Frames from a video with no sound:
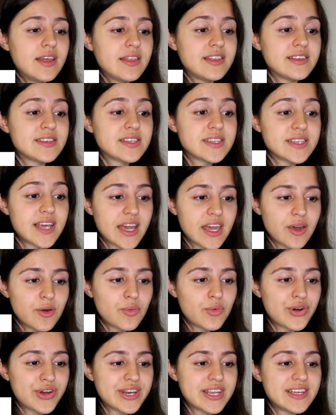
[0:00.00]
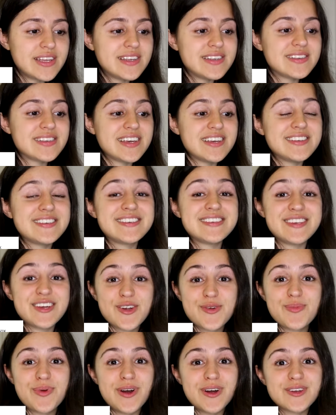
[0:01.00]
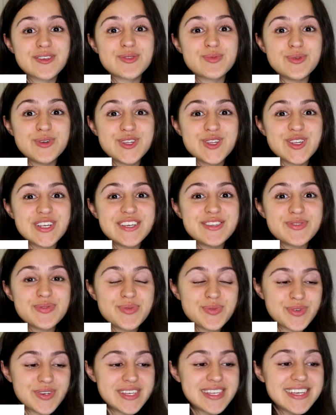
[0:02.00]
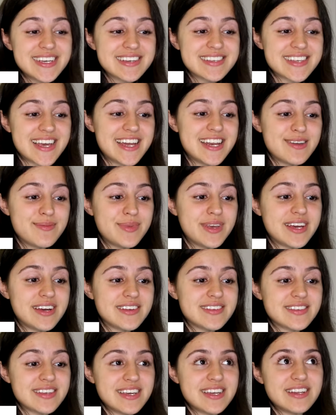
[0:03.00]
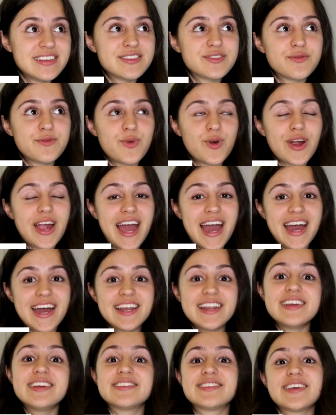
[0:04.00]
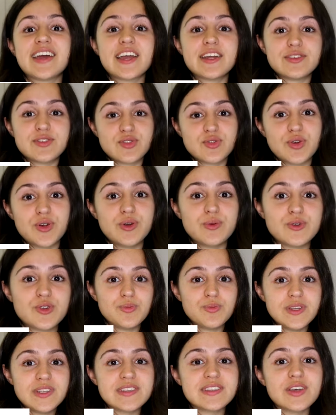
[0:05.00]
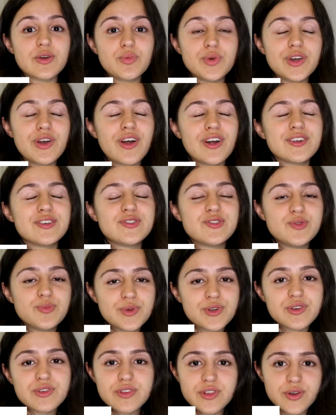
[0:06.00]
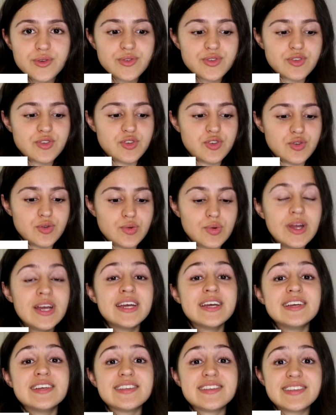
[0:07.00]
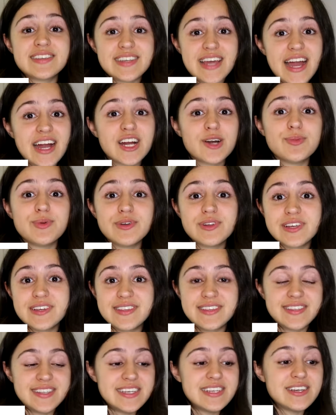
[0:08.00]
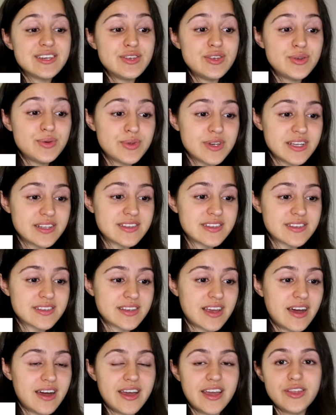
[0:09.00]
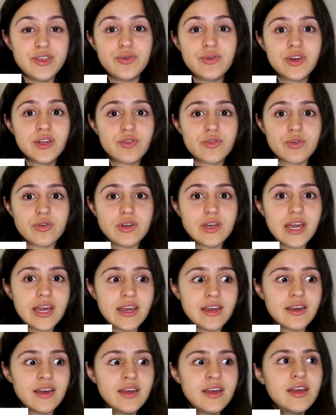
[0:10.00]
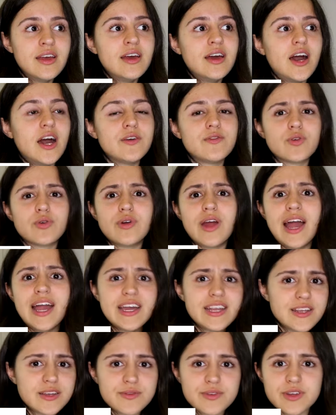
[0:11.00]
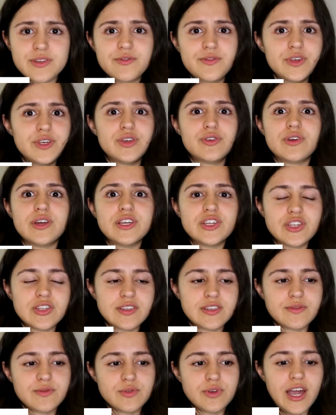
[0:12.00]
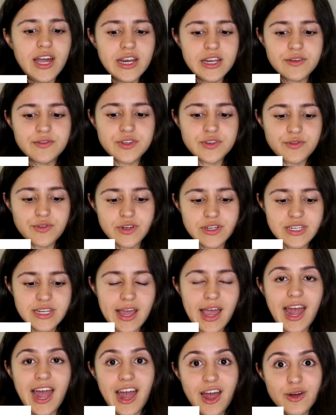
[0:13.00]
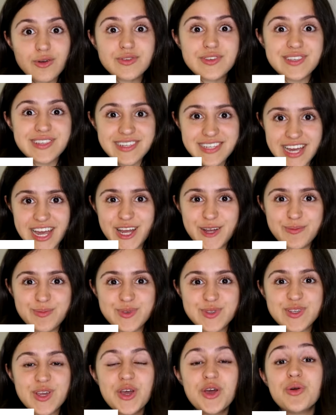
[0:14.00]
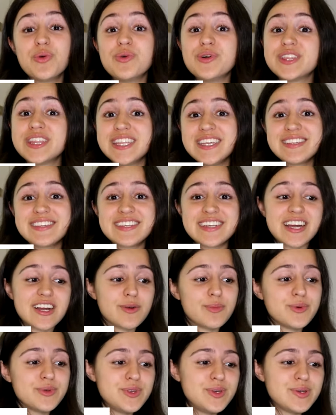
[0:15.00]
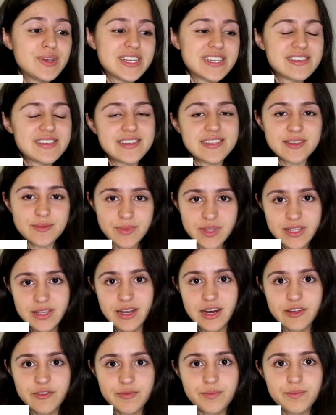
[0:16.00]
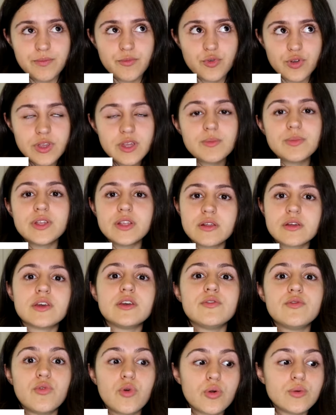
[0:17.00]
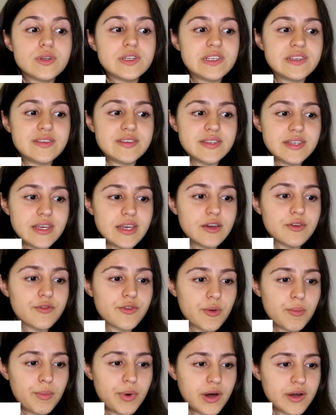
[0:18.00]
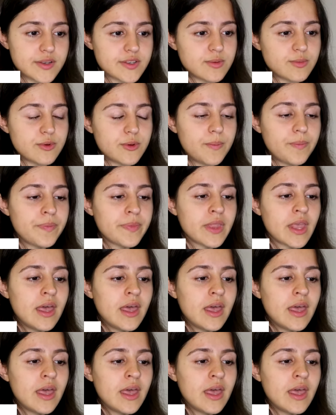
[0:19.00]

The second one is a stair box, which is really exciting because it is for adding a second story, means that we are super close to stackable Casita units, and you can create a variety of configurations, a variety of different house types with these stackable units. That's something that I've really been looking forward to seeing from Boxabl.